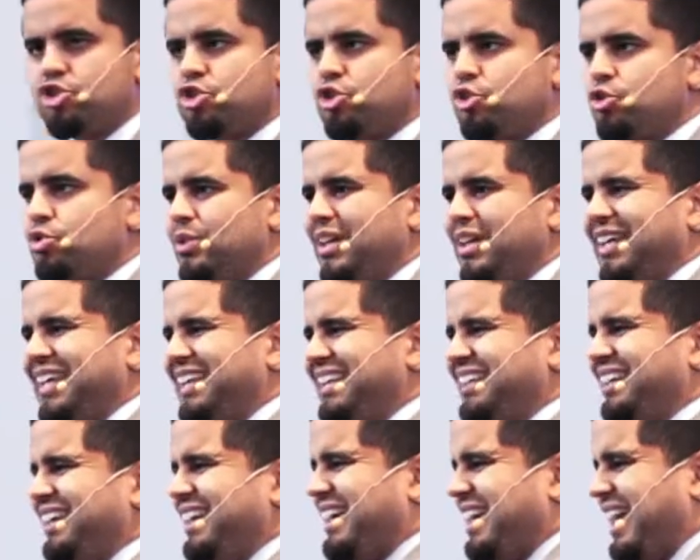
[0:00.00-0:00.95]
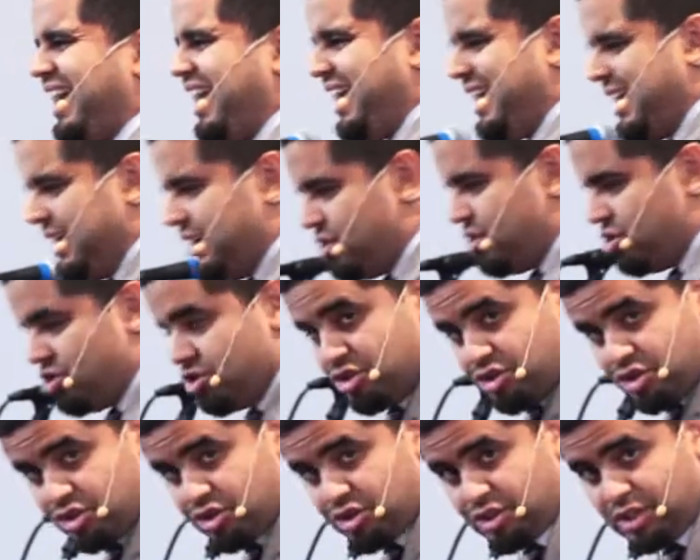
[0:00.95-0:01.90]
to
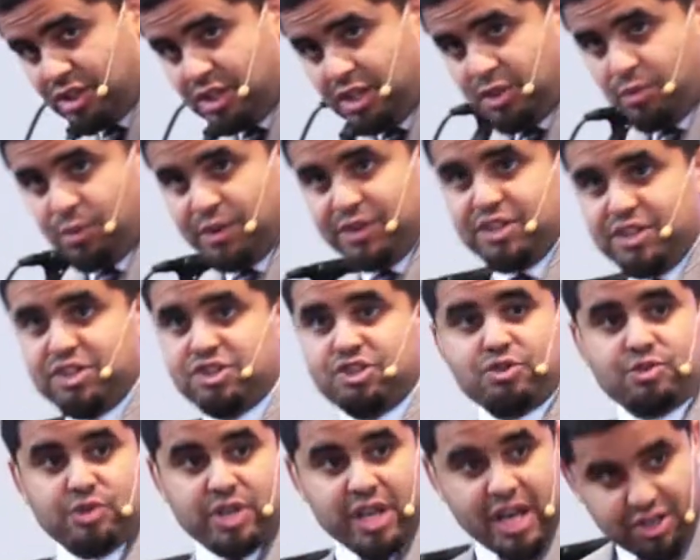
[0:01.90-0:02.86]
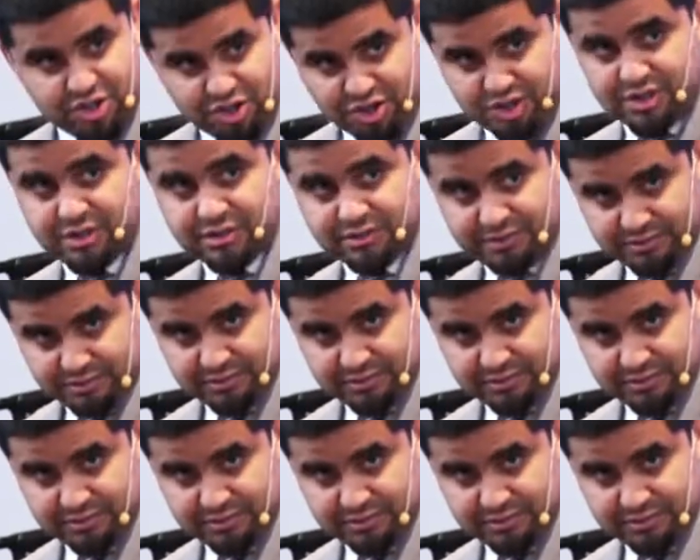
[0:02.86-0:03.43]
engage with his creation,